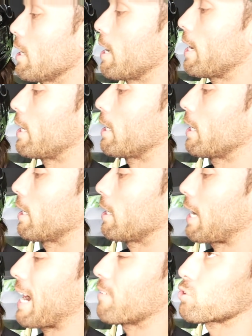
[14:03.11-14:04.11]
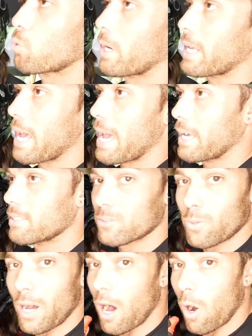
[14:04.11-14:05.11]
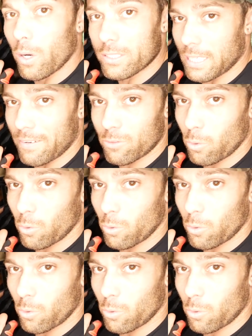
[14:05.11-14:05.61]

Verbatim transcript: And uh, I have sweaty hands, so I always have to